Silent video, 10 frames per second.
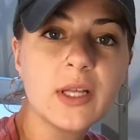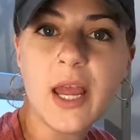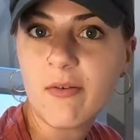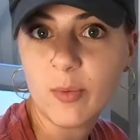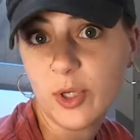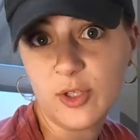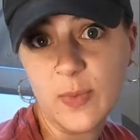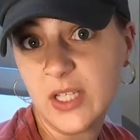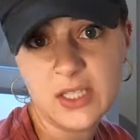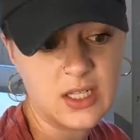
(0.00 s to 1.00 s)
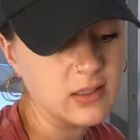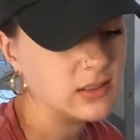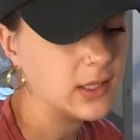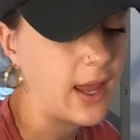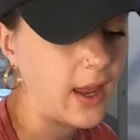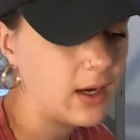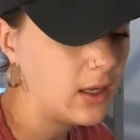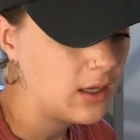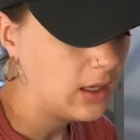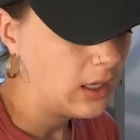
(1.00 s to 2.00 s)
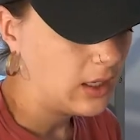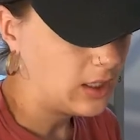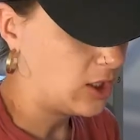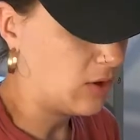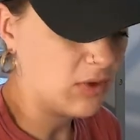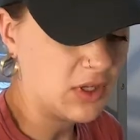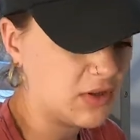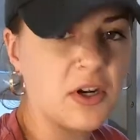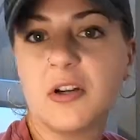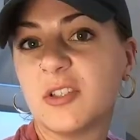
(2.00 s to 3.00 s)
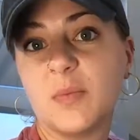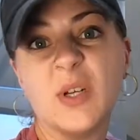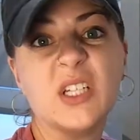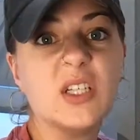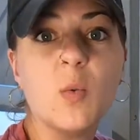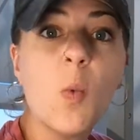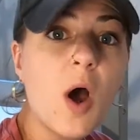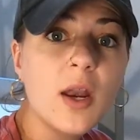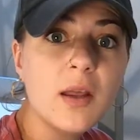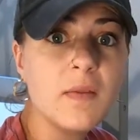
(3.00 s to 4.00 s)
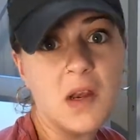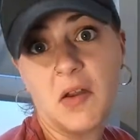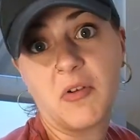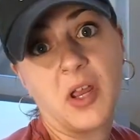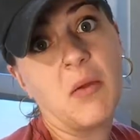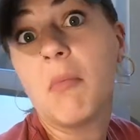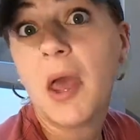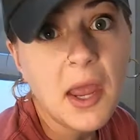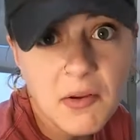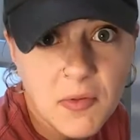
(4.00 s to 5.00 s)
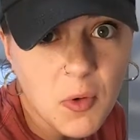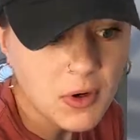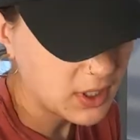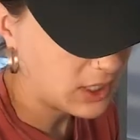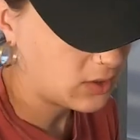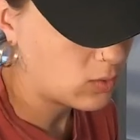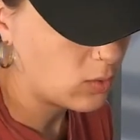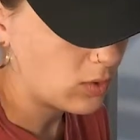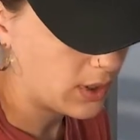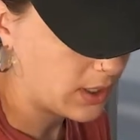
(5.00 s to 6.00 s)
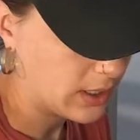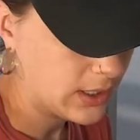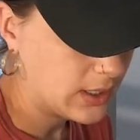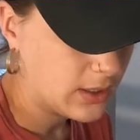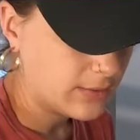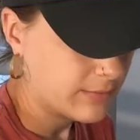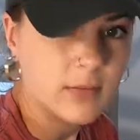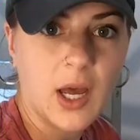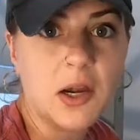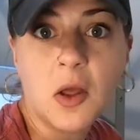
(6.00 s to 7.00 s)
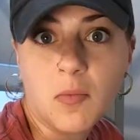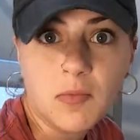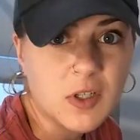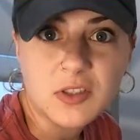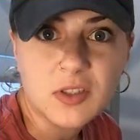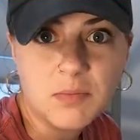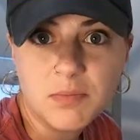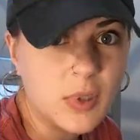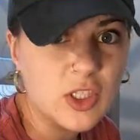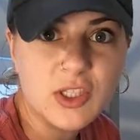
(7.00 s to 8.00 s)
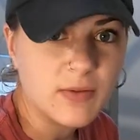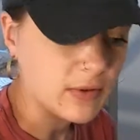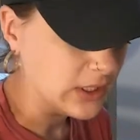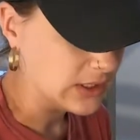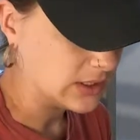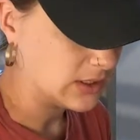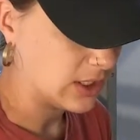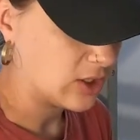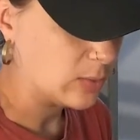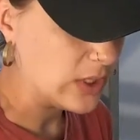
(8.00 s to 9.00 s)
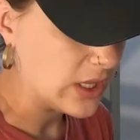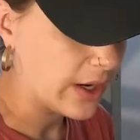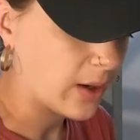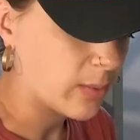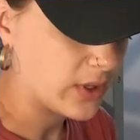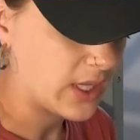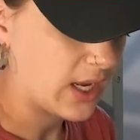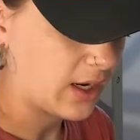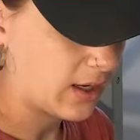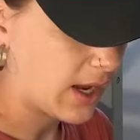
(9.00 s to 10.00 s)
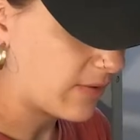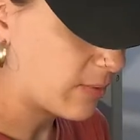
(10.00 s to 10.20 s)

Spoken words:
they have a bunch of mist tints that, either somebody didn't want it, they never came back for it, or I don't know. There's a bunch of different reasons it could be there, but they have a